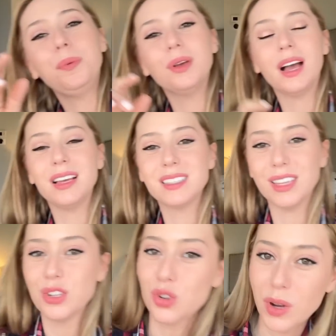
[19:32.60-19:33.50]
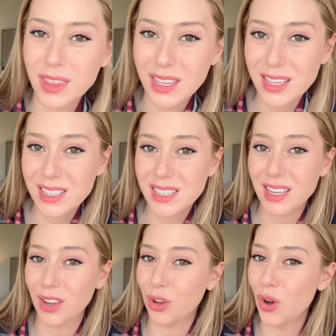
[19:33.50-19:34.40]
you guys enjoyed this.
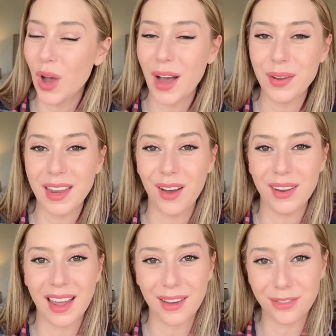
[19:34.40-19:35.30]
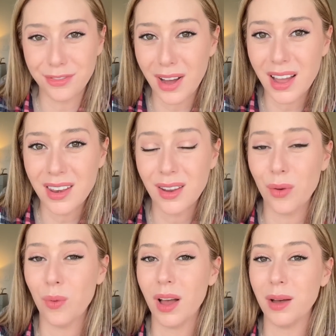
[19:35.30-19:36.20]
Go out now and have fun
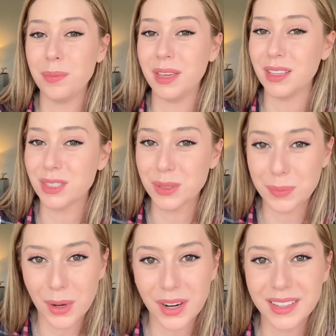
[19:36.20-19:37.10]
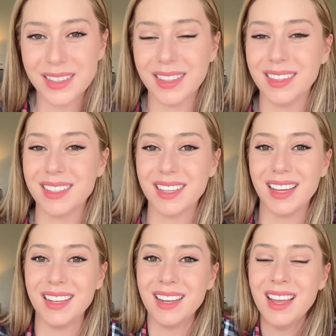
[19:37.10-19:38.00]
while being smart in the
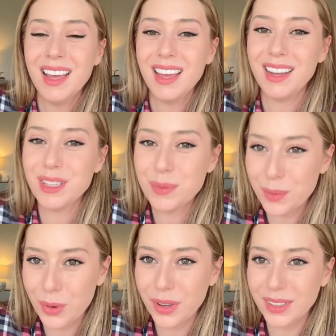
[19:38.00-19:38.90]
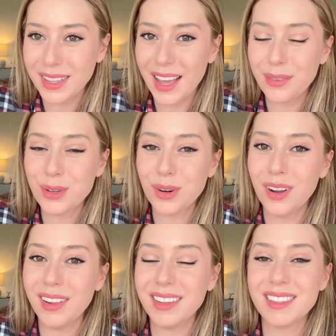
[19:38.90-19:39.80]
sun. It is Memorial Day after
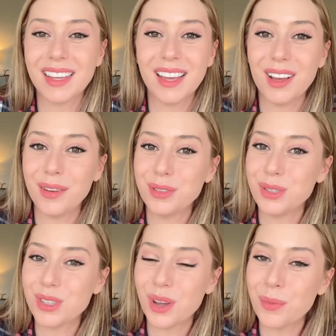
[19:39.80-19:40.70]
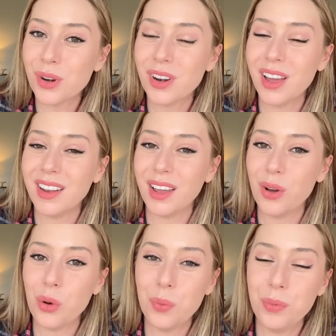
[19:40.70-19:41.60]
all. It's the kickoff to summer, and I
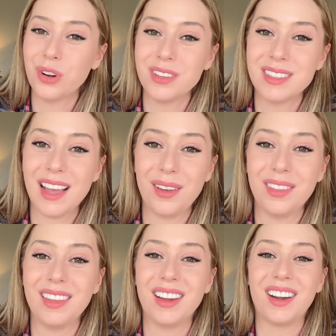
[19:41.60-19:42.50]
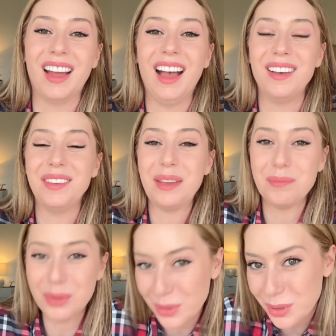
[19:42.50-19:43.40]
hope birds out there have a
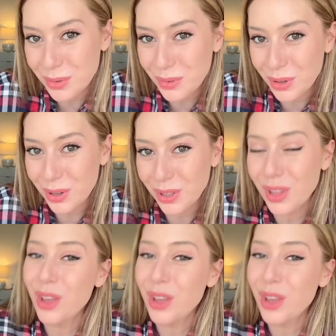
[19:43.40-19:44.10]
beautiful